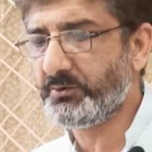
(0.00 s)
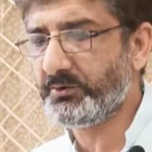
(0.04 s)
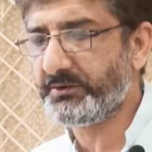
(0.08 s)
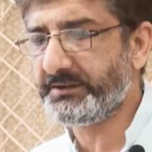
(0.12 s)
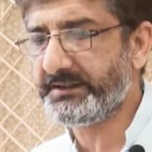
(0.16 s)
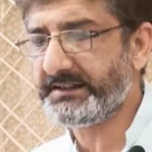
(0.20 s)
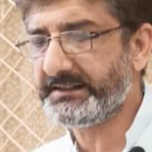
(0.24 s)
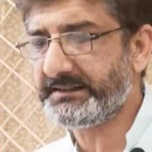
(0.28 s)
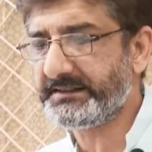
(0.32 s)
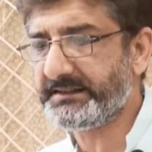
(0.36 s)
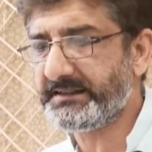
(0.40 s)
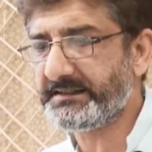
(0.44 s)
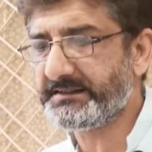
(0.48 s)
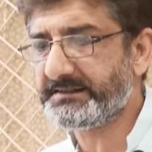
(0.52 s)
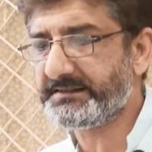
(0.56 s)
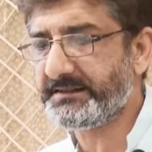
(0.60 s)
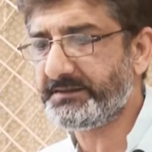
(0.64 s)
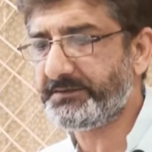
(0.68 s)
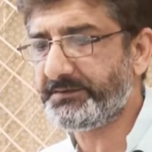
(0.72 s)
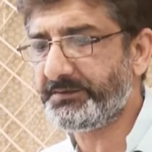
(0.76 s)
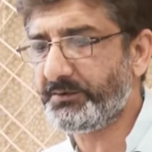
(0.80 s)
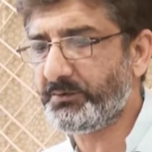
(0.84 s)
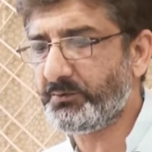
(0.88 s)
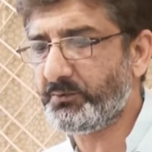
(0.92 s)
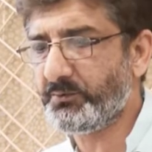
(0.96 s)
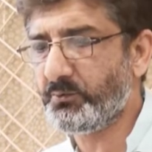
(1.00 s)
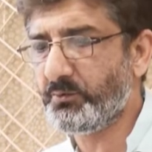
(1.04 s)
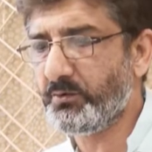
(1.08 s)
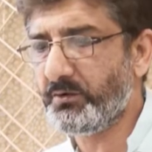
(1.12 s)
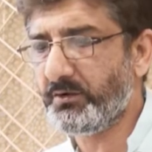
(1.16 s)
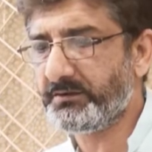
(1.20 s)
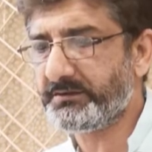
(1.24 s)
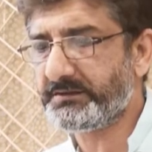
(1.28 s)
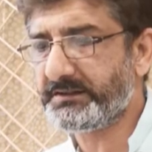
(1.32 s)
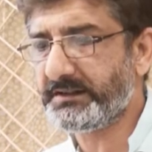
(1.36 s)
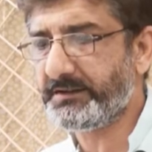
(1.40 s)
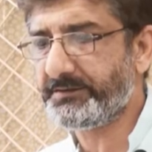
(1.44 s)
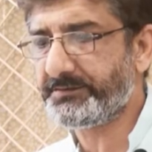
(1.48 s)
good in case if you
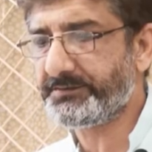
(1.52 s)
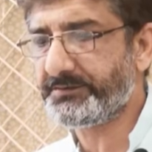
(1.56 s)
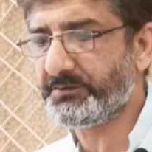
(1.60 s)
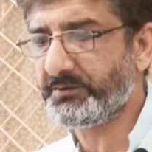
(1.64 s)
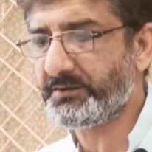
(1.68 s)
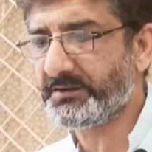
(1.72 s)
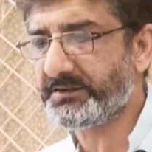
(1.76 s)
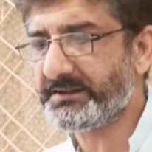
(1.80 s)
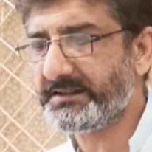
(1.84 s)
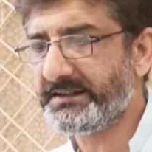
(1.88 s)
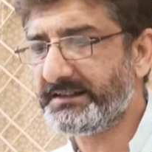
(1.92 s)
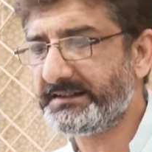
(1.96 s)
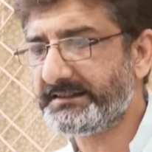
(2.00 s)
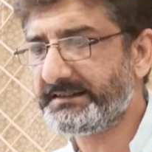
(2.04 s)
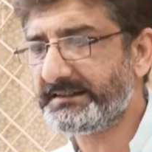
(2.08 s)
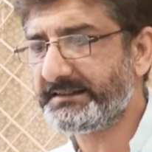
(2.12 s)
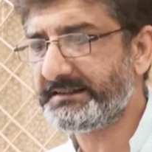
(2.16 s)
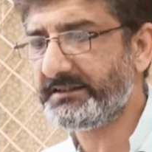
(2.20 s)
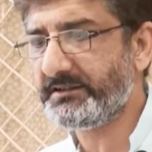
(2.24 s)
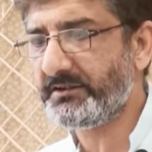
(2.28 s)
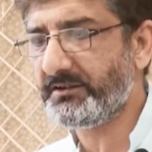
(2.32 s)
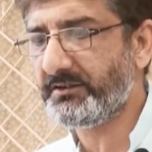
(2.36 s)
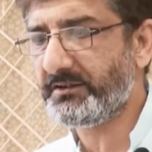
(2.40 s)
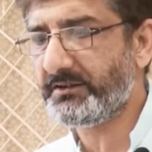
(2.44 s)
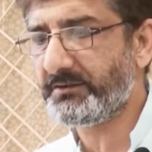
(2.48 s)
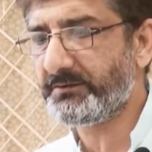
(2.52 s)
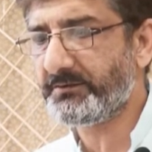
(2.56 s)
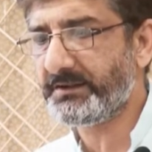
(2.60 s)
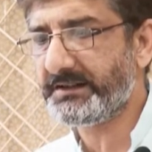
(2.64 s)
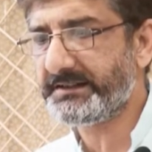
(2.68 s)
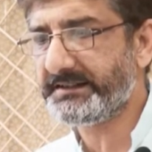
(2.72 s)
go out of your country or